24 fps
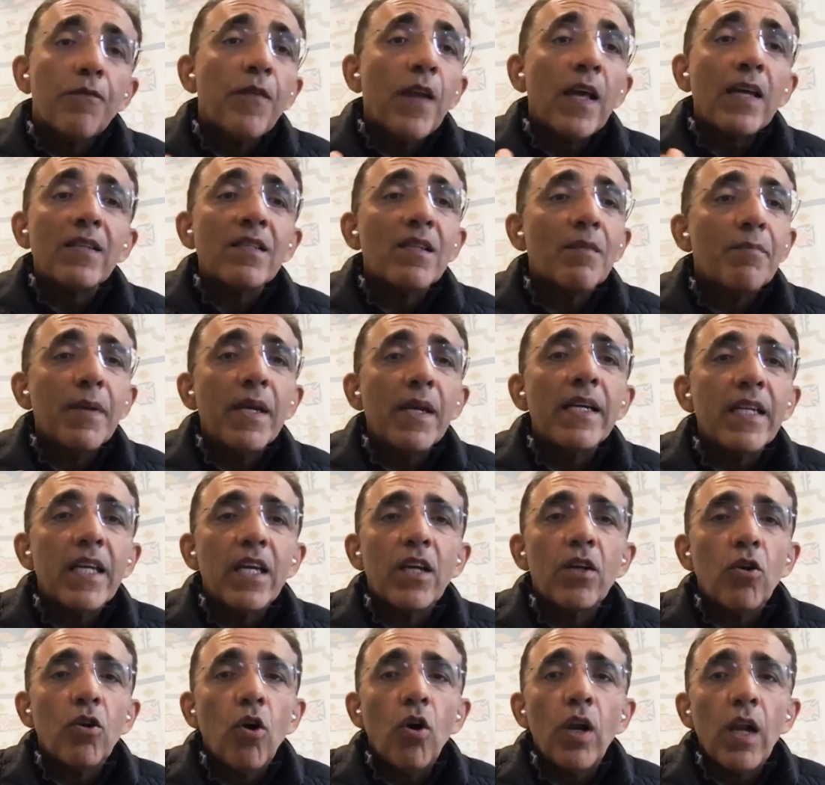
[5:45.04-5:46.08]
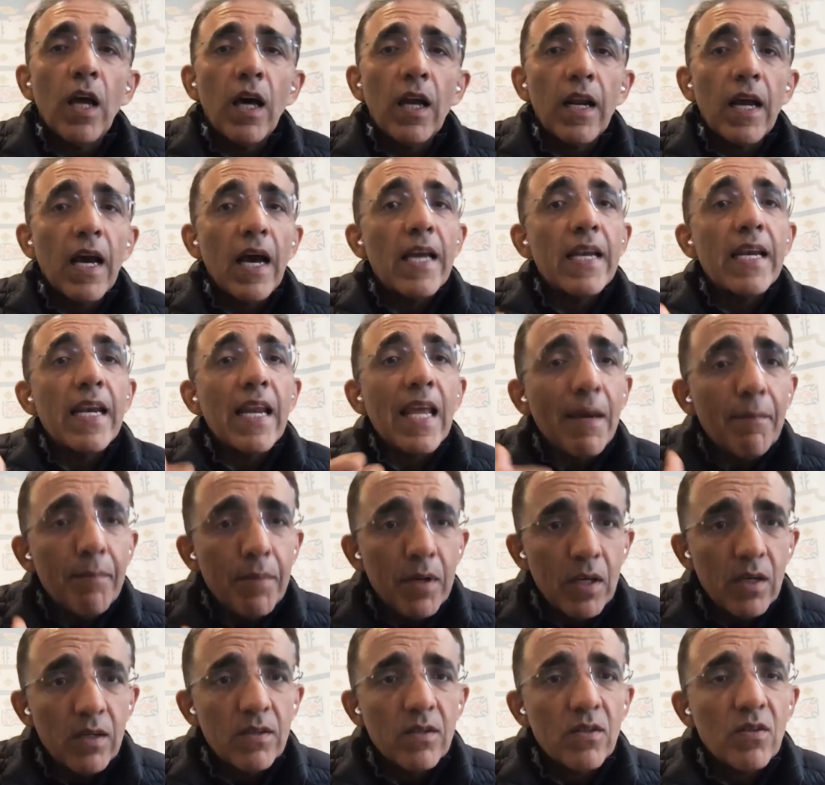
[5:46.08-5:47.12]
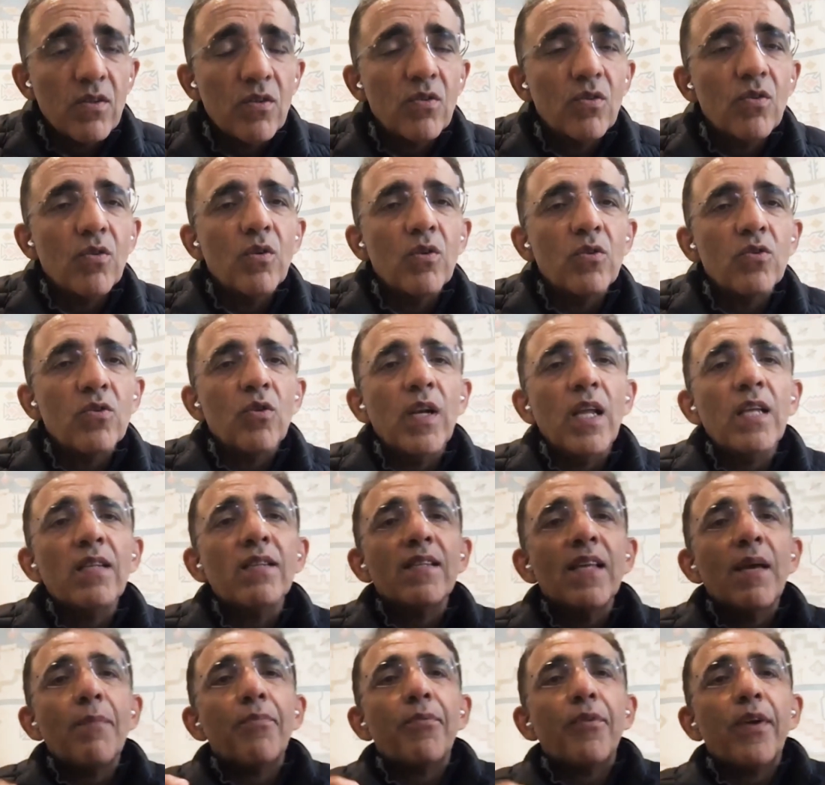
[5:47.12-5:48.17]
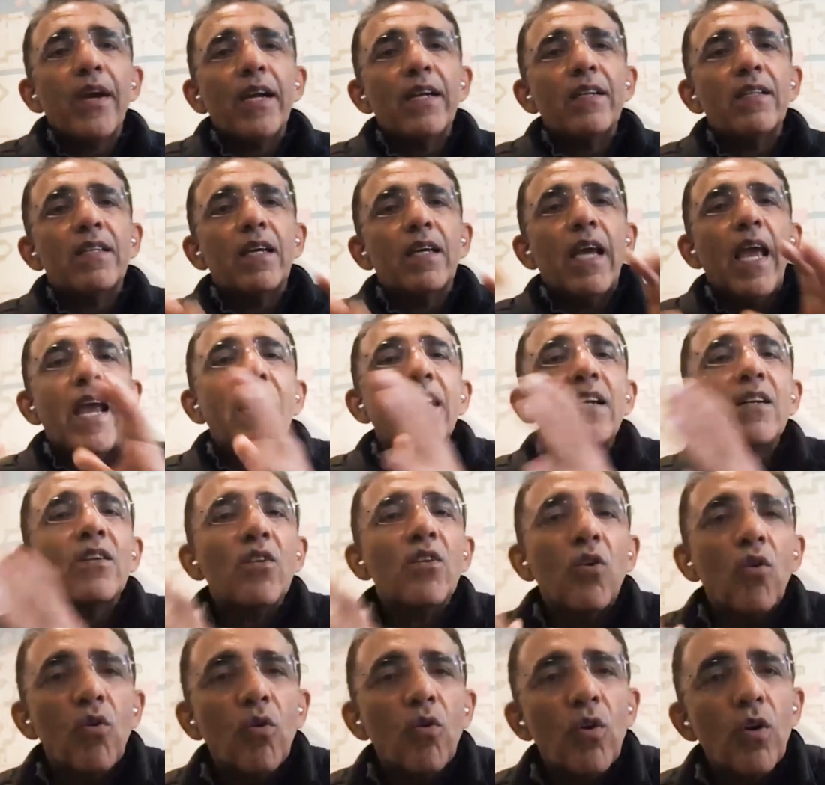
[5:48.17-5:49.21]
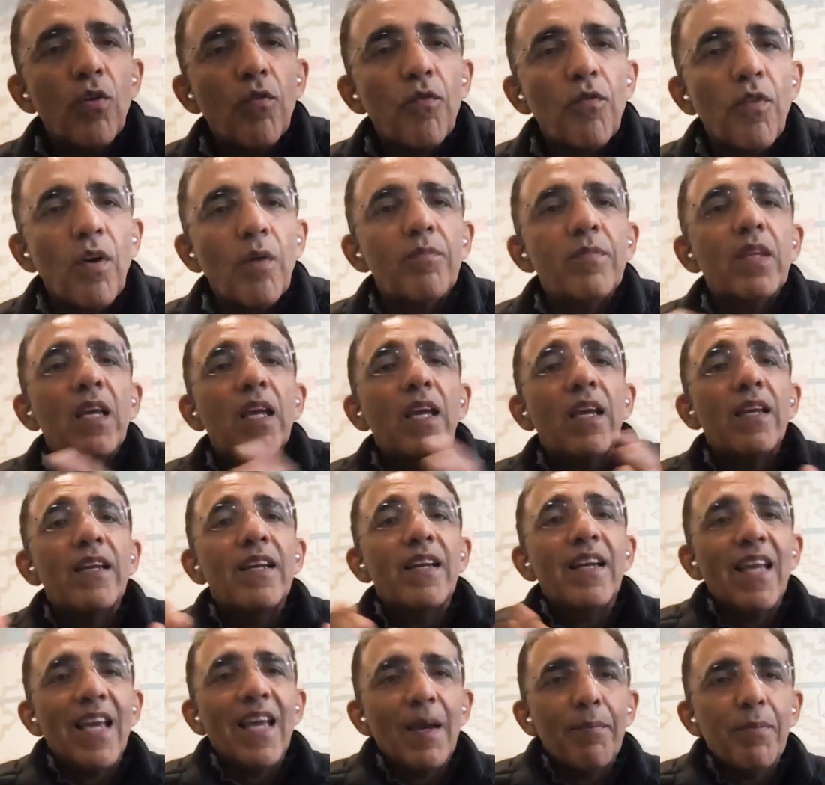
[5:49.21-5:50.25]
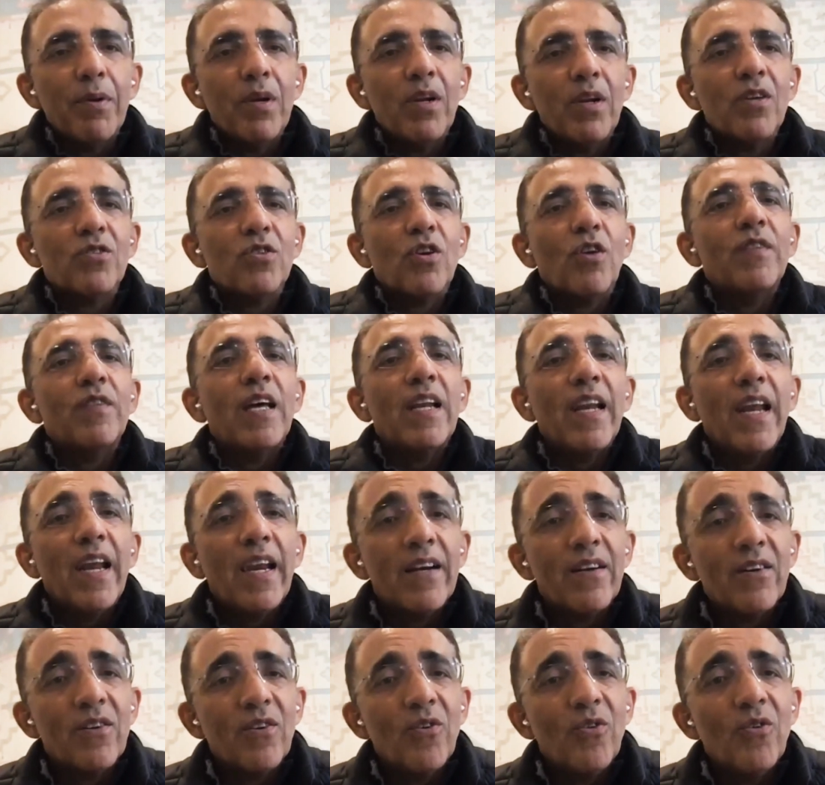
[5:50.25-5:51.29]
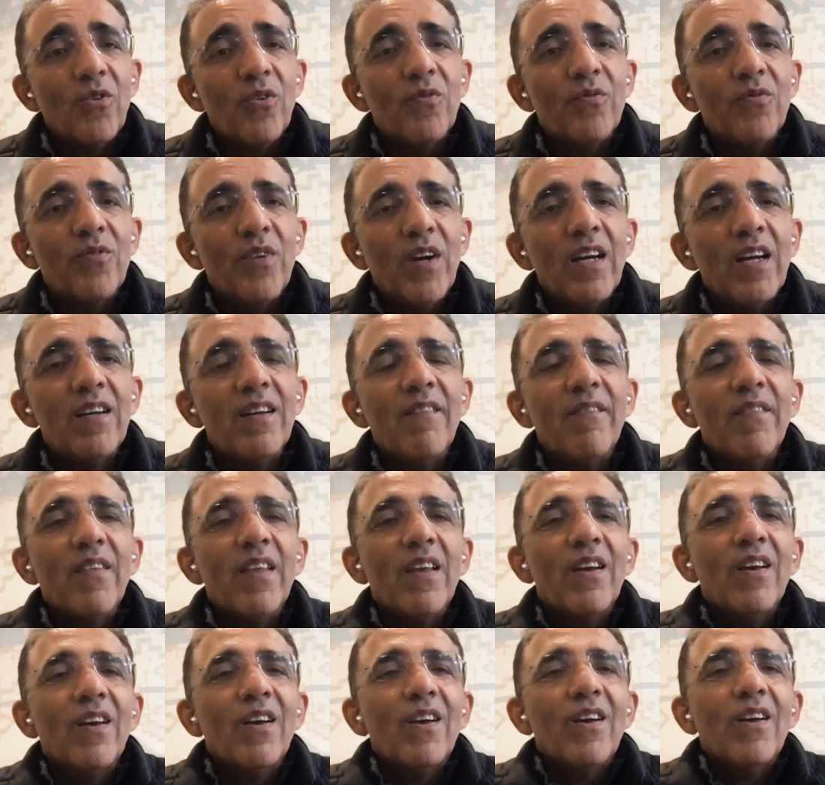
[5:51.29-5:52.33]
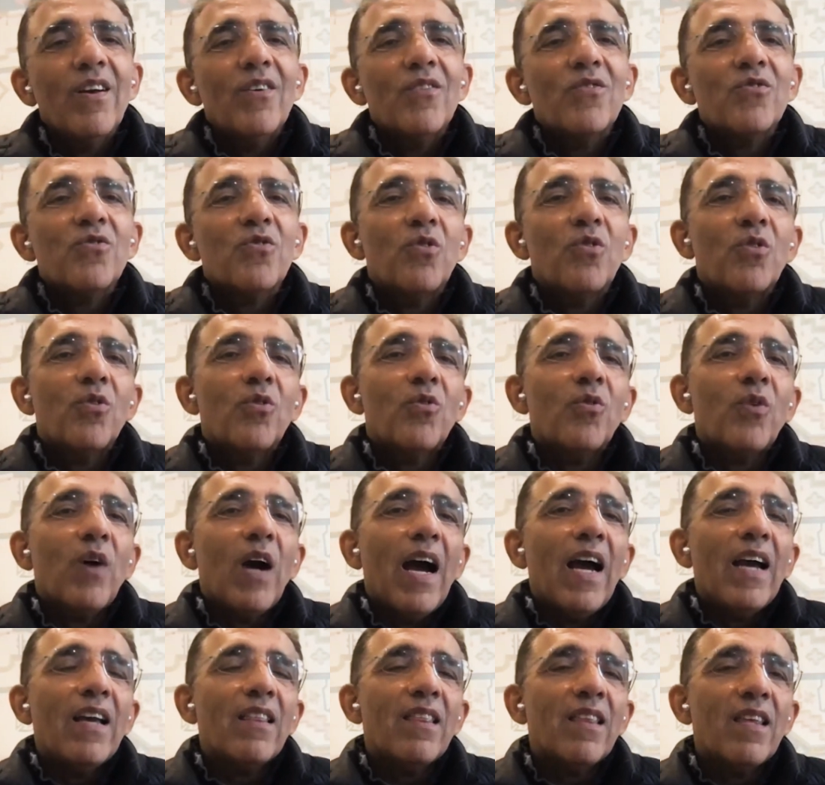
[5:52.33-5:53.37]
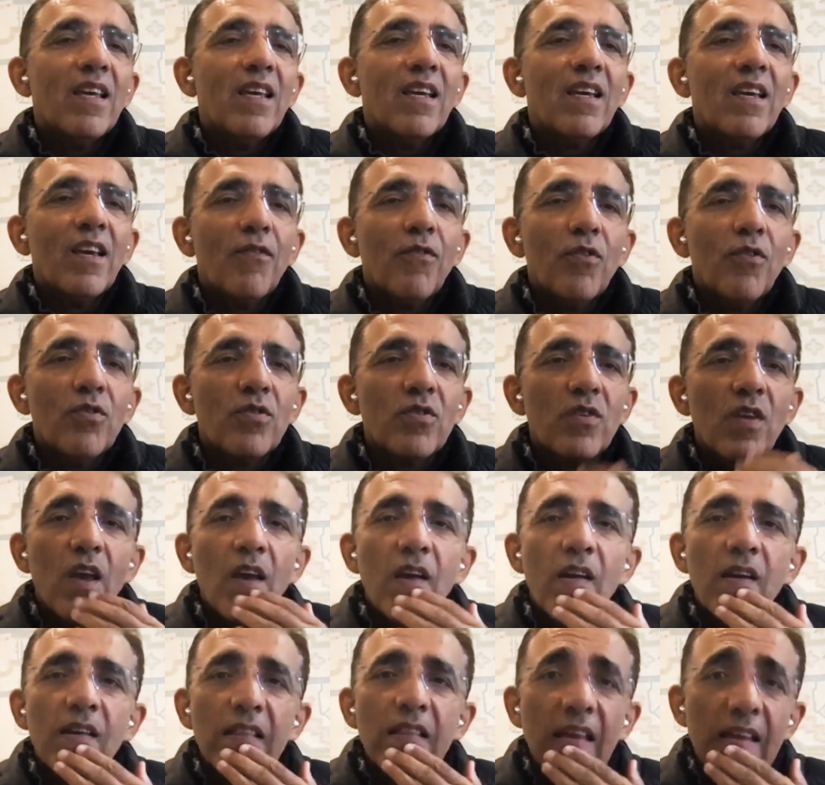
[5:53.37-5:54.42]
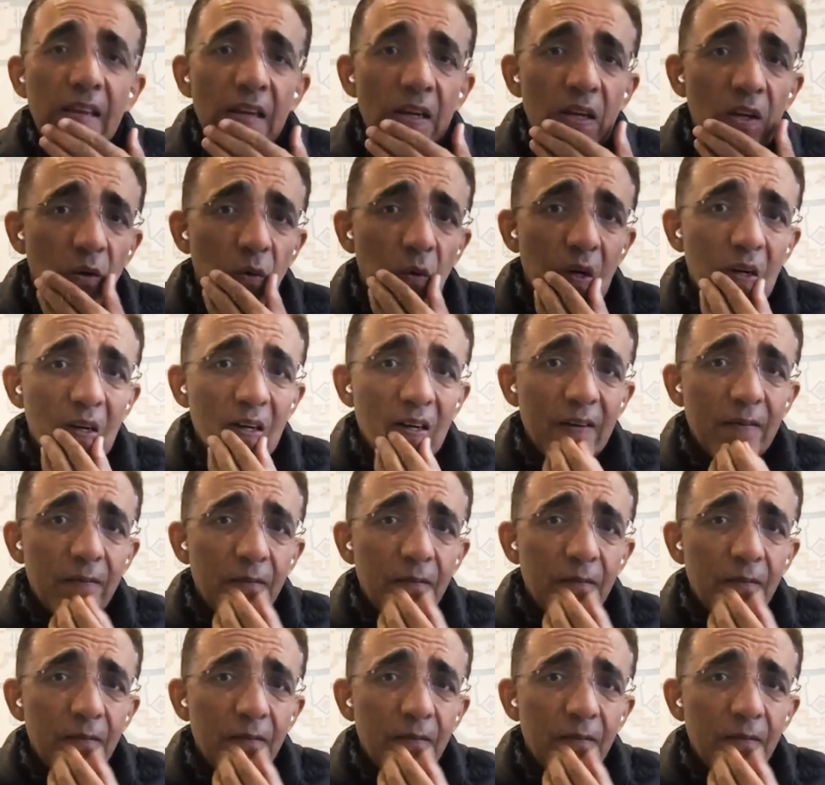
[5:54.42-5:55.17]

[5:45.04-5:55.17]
flexibility and all are enablers. So let's separate the end goal from the enablers of that end goal, right? So I think if you're saying that, you know what,